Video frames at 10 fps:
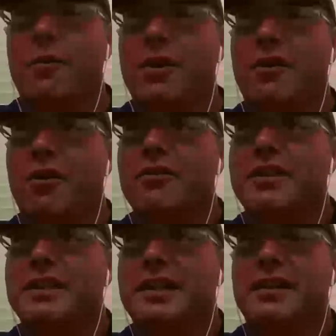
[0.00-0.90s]
one
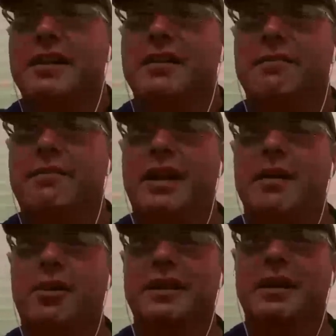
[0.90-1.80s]
Arlington that I
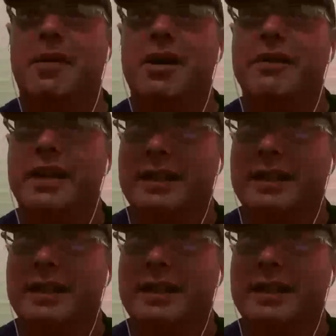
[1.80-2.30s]
bought that motley